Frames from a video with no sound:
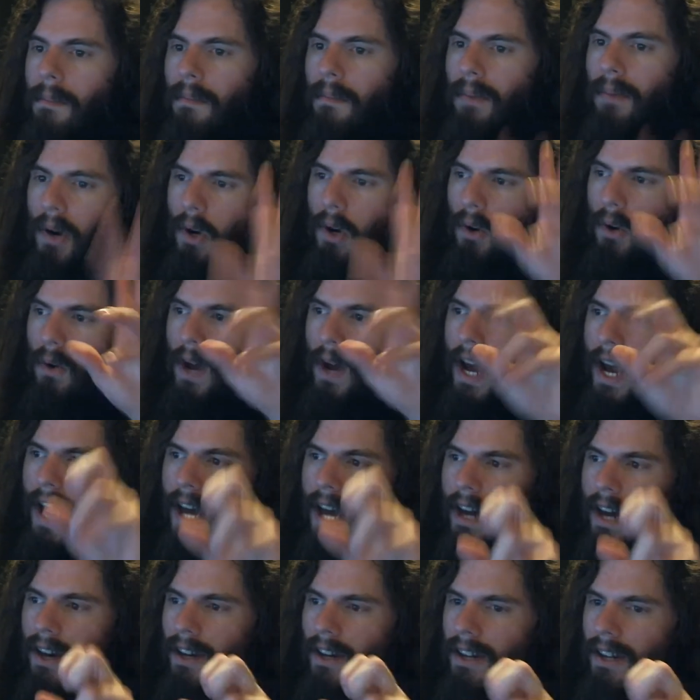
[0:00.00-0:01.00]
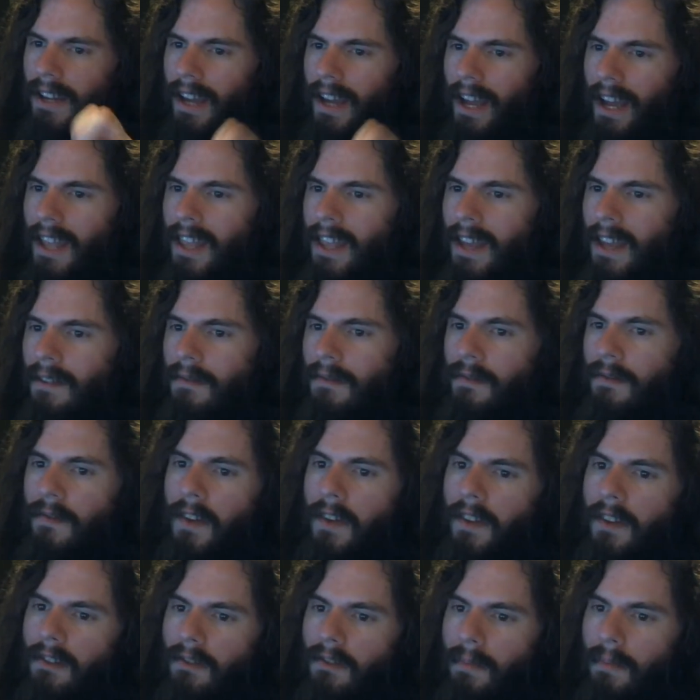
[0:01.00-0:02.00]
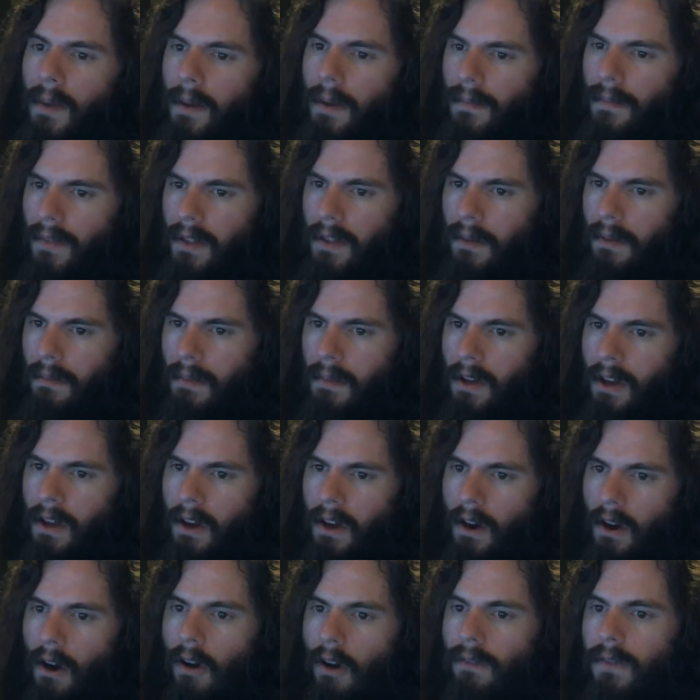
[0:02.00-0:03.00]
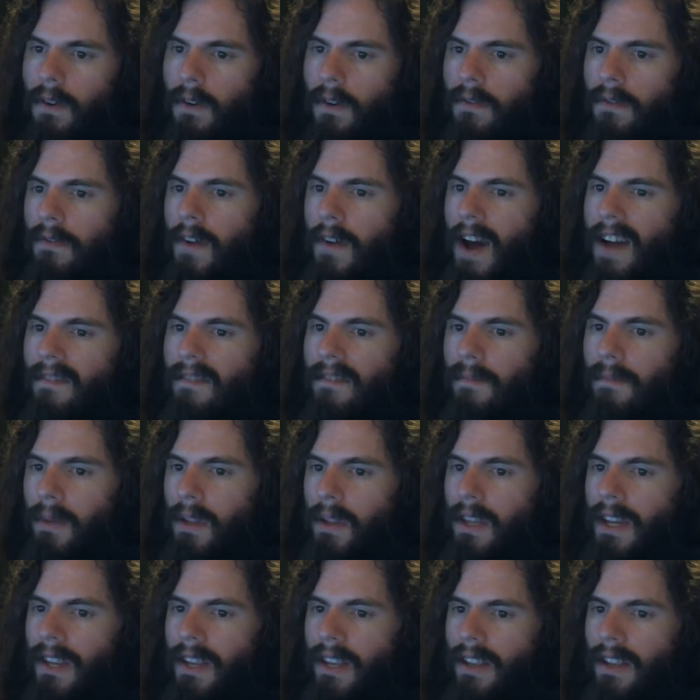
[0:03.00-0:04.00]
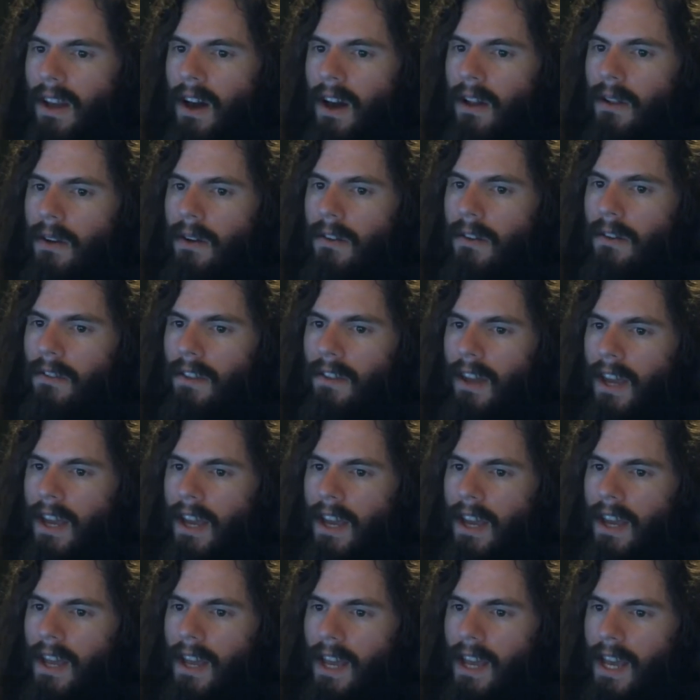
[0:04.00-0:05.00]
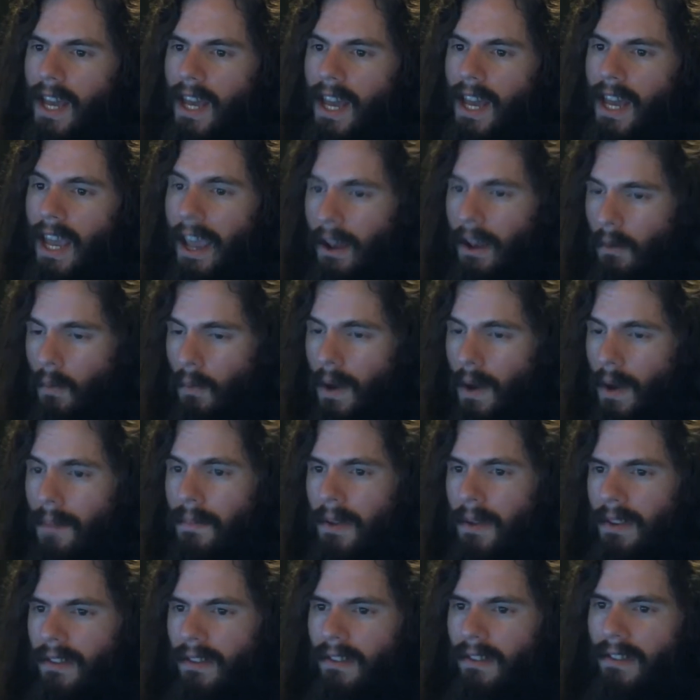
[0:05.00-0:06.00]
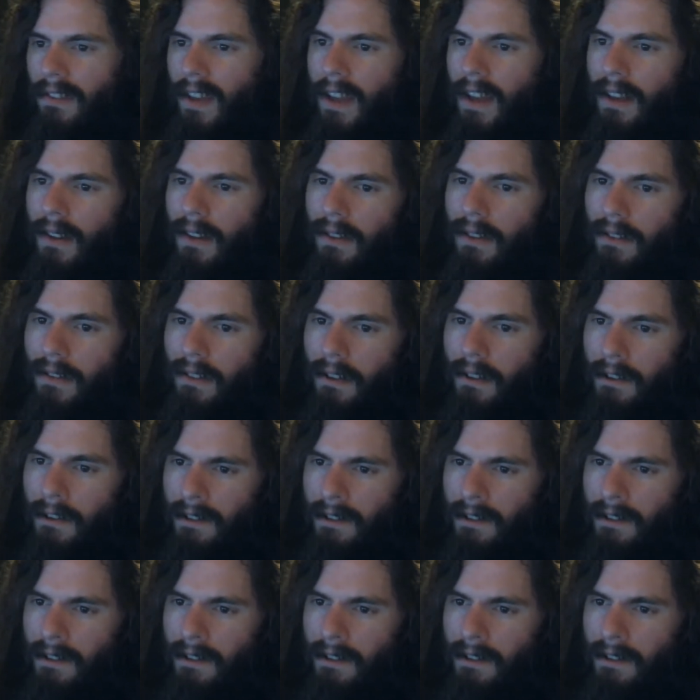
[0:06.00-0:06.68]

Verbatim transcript: pariah and then fist bumped them over $5 billion in weapons sales.